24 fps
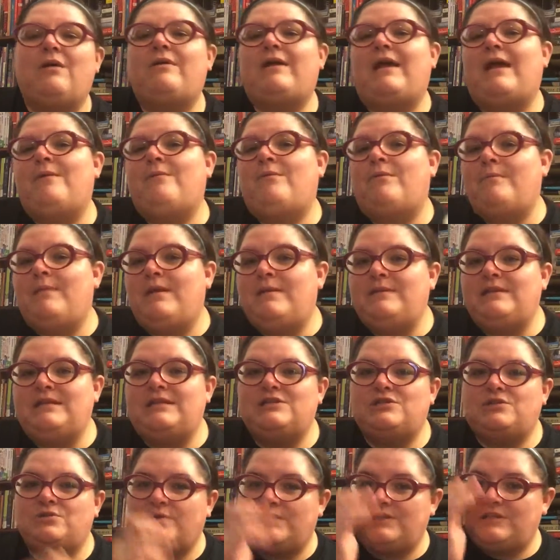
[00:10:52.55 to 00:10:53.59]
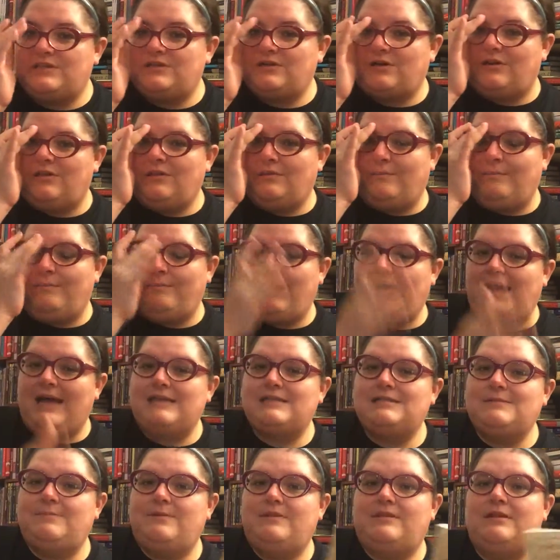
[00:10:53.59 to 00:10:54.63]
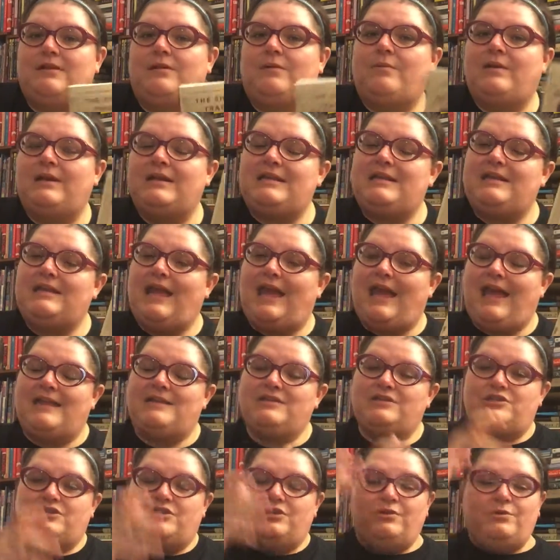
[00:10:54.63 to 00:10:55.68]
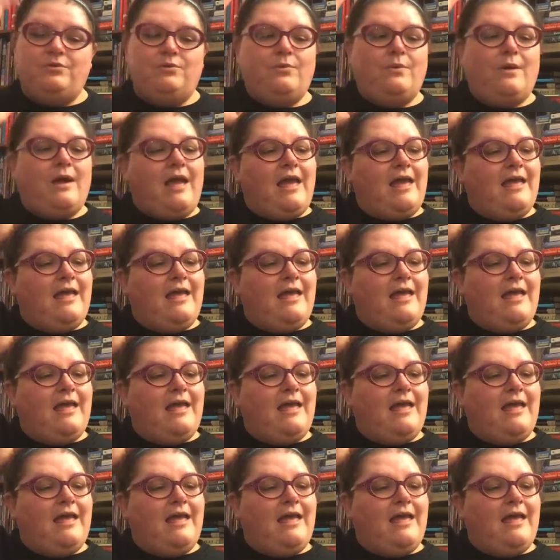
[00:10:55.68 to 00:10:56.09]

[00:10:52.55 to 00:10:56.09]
okay, well, maybe these choices aren't the best, but they're what he had to do,